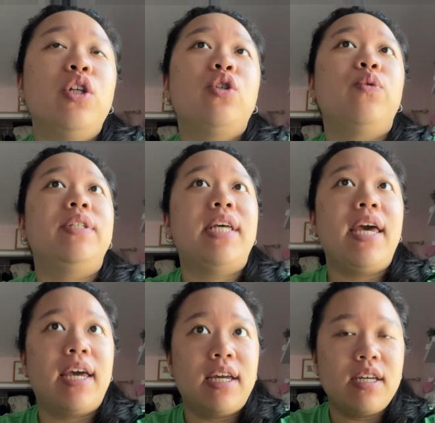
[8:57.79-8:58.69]

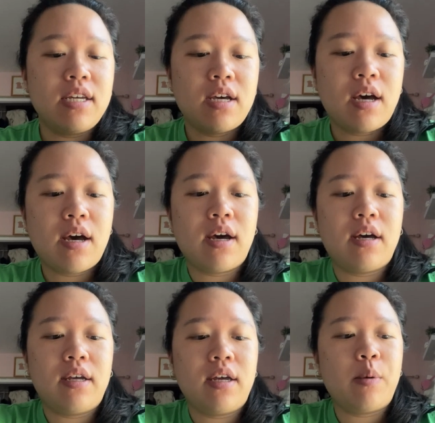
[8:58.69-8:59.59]
Today
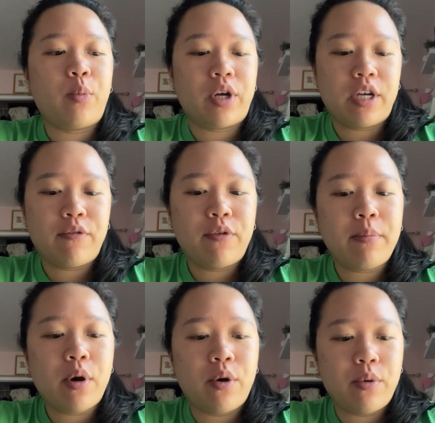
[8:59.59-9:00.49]
I am working from
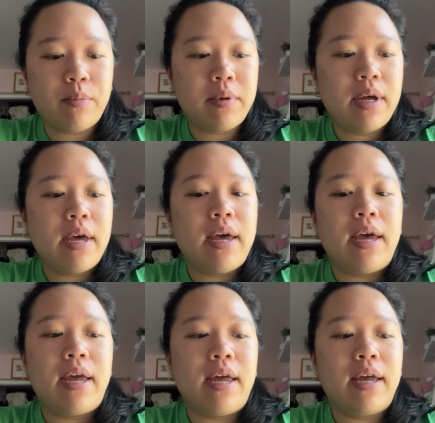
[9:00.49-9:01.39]
home,
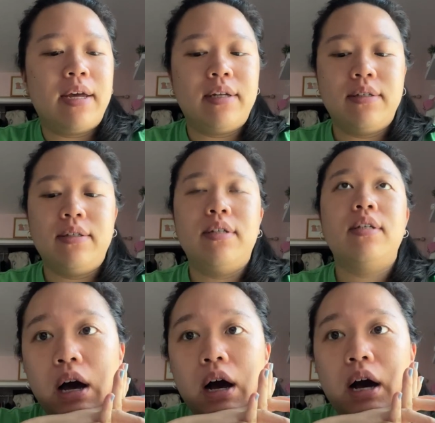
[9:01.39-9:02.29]
and
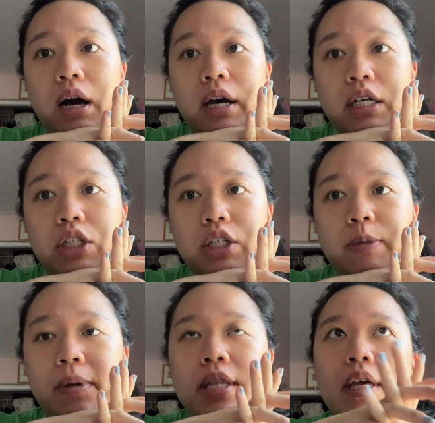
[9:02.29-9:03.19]
I just
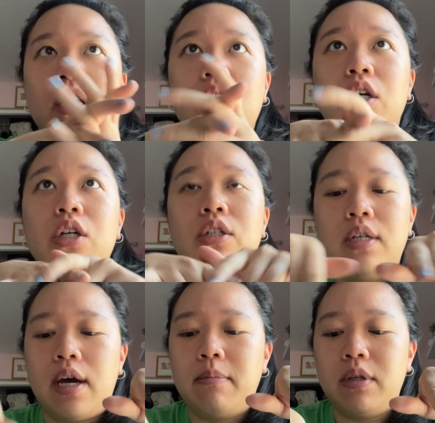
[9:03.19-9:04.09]
spent like a good
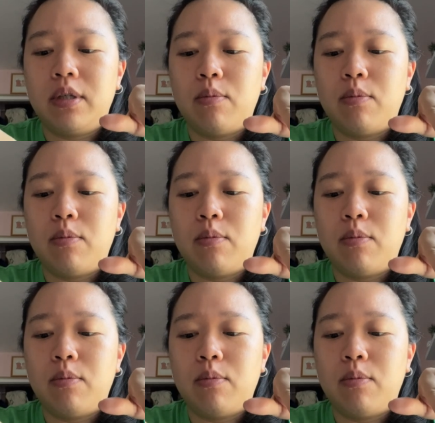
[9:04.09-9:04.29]
time this